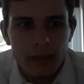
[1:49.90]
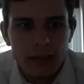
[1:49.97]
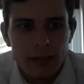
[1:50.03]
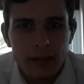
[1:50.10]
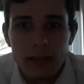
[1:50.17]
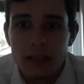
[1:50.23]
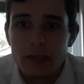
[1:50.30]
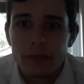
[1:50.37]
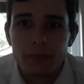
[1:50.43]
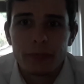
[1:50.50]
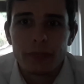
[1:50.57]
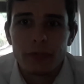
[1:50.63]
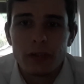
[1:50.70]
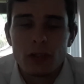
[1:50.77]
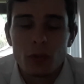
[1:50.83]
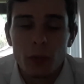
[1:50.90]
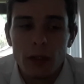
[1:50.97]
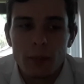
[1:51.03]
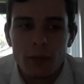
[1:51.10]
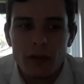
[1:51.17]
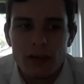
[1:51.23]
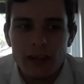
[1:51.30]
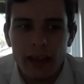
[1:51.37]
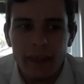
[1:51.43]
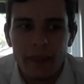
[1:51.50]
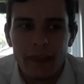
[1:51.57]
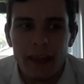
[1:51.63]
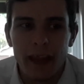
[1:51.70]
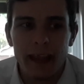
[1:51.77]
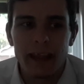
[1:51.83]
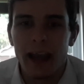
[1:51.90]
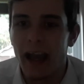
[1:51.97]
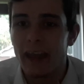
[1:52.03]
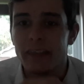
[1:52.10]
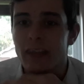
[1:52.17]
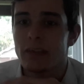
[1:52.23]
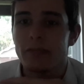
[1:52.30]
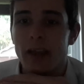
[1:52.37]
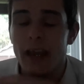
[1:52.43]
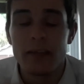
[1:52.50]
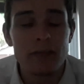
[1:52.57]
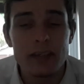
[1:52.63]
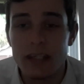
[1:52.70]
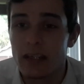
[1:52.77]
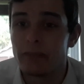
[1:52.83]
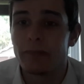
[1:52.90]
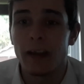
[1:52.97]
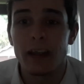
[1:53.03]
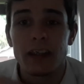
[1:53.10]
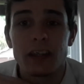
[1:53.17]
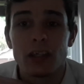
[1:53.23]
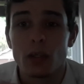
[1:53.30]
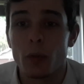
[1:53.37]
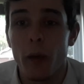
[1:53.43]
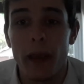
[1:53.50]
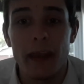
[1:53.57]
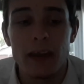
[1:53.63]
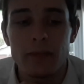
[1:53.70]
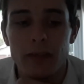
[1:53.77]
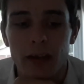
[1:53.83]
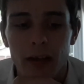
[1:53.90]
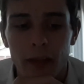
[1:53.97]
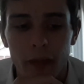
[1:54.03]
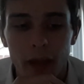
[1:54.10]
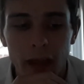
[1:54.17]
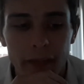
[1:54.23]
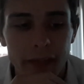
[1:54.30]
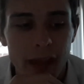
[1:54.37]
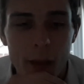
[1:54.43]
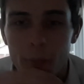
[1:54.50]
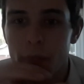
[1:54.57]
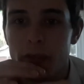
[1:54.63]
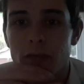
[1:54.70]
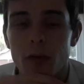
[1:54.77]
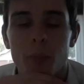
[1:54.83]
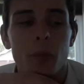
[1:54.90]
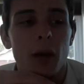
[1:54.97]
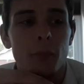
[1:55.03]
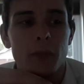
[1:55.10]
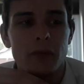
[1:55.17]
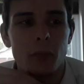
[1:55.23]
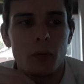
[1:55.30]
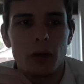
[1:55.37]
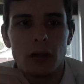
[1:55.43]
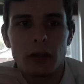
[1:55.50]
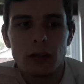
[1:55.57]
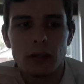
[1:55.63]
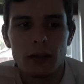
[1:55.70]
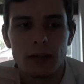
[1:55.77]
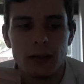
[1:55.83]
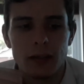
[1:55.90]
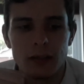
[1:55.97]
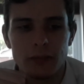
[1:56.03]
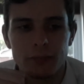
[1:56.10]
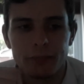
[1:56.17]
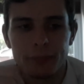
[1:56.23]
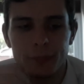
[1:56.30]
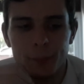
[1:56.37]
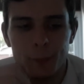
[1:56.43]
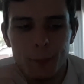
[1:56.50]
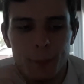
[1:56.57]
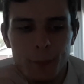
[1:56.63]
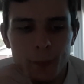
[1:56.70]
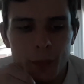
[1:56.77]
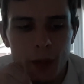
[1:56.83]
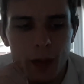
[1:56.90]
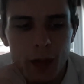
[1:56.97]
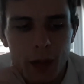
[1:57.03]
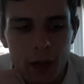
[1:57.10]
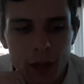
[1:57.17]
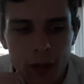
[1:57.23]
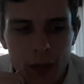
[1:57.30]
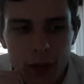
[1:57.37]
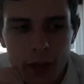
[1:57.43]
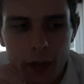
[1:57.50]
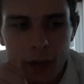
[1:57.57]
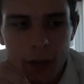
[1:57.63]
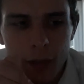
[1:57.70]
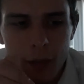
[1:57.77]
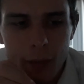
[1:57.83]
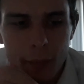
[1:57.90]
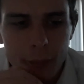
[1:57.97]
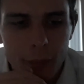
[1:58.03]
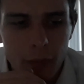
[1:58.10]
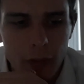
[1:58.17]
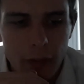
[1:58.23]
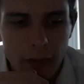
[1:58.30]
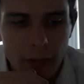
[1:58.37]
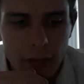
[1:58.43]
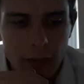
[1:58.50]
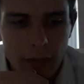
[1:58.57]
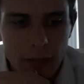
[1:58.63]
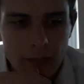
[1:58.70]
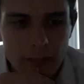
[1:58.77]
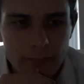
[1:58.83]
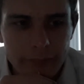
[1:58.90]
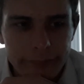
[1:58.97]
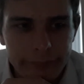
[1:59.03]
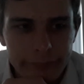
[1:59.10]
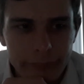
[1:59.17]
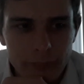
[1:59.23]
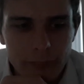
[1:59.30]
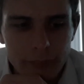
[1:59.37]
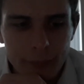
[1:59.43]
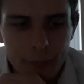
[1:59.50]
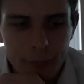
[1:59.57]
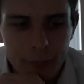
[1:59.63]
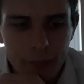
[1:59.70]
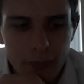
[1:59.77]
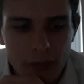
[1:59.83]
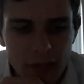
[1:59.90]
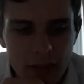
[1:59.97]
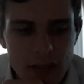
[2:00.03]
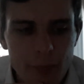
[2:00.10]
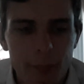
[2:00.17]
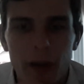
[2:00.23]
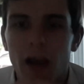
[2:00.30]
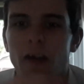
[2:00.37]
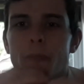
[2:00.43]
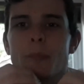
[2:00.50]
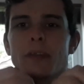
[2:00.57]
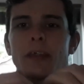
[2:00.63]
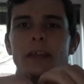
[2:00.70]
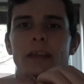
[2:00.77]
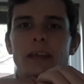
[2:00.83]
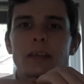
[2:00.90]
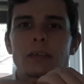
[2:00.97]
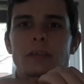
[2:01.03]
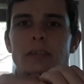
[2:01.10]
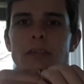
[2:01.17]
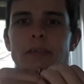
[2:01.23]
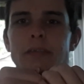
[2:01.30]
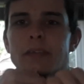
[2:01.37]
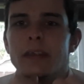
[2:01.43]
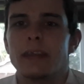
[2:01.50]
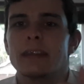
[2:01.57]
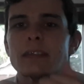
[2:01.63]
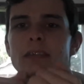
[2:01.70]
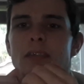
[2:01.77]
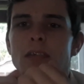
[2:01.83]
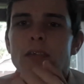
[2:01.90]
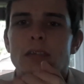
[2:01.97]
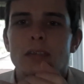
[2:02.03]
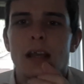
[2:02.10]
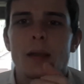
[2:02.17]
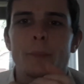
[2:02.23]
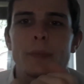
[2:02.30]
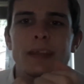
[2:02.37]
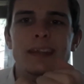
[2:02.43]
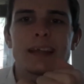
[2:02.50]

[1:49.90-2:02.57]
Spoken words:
it's weird because I never ever say thank you or anything like that, and I'm never polite. But like, there's a part of me that actually needs to start being